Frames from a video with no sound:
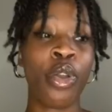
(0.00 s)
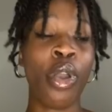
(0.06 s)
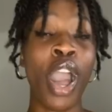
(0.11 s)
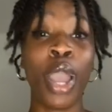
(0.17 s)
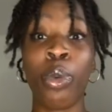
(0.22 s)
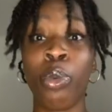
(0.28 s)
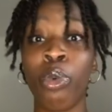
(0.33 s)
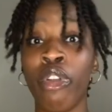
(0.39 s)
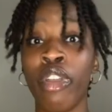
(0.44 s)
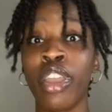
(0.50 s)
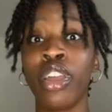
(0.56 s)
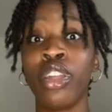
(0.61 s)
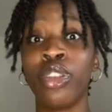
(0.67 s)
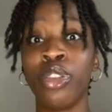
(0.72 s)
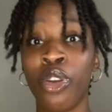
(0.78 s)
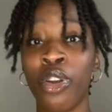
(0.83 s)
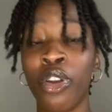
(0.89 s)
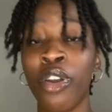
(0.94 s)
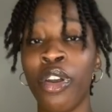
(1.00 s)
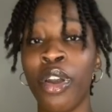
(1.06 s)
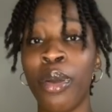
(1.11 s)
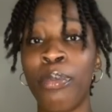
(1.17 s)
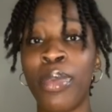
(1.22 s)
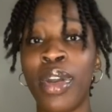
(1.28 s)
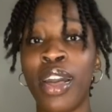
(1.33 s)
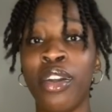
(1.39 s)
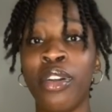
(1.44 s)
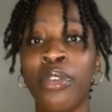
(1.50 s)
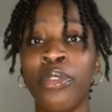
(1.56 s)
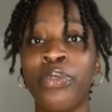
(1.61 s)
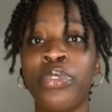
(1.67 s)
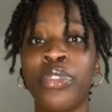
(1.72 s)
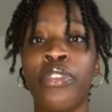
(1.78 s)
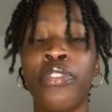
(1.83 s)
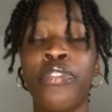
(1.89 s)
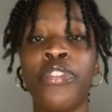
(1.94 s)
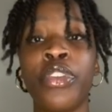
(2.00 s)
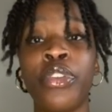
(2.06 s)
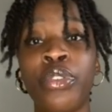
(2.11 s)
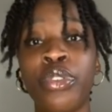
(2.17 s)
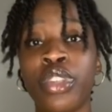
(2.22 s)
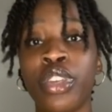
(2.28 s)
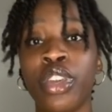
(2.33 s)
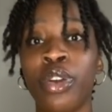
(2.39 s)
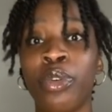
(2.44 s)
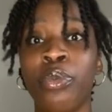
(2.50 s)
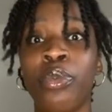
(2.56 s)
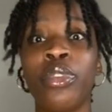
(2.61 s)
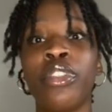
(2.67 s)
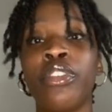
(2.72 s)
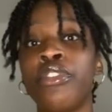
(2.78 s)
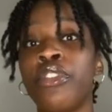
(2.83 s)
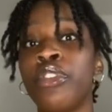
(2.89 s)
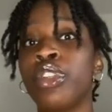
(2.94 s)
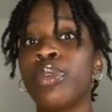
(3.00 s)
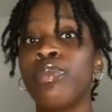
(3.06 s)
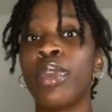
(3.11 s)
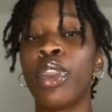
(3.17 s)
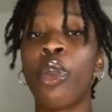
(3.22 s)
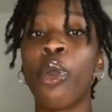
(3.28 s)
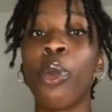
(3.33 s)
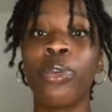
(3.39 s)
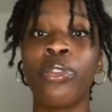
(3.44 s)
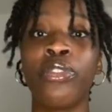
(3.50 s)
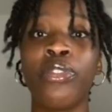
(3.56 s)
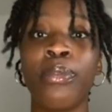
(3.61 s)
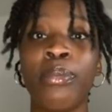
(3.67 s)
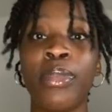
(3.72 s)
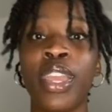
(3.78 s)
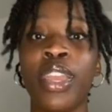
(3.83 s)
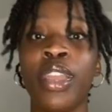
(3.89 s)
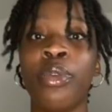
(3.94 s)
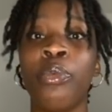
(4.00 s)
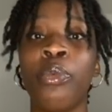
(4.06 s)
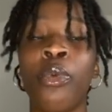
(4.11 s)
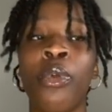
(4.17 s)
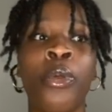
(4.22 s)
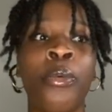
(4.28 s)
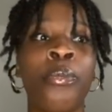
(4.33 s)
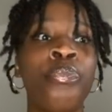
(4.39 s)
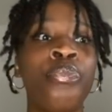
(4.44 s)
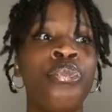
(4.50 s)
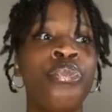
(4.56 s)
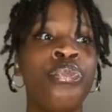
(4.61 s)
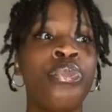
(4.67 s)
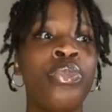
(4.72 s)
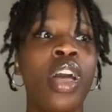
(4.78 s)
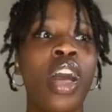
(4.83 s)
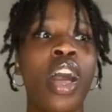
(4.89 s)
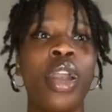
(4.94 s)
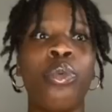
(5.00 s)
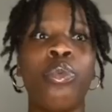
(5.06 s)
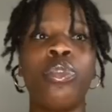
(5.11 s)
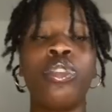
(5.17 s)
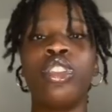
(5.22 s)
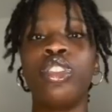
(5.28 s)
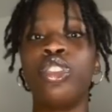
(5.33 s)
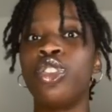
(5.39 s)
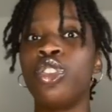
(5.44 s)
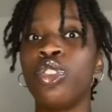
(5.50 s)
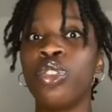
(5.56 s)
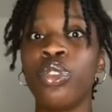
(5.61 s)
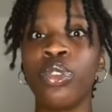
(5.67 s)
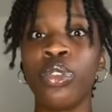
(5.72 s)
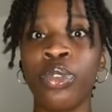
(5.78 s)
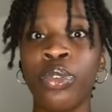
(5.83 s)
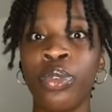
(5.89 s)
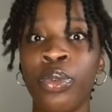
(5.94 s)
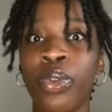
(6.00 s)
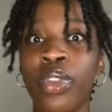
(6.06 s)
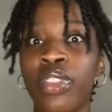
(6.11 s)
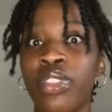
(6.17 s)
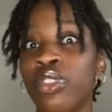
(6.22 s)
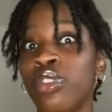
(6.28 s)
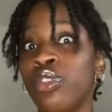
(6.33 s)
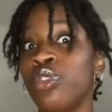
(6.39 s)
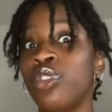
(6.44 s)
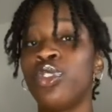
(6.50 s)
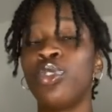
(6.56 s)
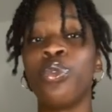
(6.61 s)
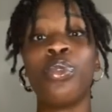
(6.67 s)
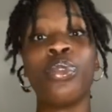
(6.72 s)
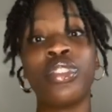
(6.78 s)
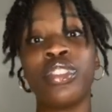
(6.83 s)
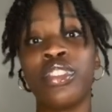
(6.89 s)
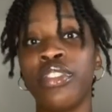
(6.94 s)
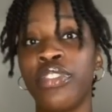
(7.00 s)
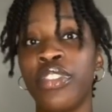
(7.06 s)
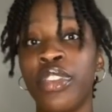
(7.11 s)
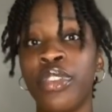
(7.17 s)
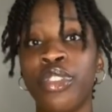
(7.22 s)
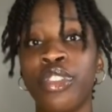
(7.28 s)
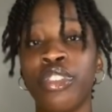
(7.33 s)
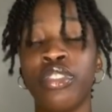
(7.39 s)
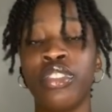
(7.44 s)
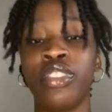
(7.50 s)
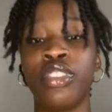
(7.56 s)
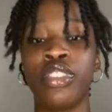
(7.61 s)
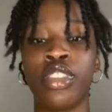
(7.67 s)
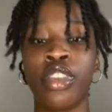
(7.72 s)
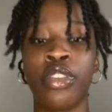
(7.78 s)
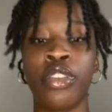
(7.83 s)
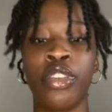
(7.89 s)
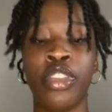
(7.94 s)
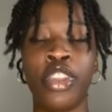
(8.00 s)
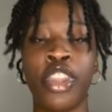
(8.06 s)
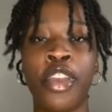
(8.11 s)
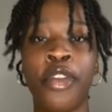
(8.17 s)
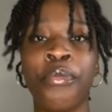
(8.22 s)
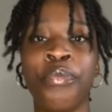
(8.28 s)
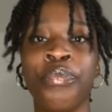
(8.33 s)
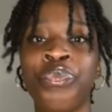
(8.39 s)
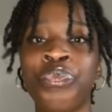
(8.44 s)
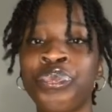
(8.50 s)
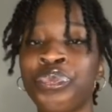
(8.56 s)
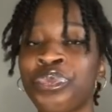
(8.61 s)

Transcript: know, I worry a lot about the future, what the future may hold for me, what I want to do in towards the future. And so, you know,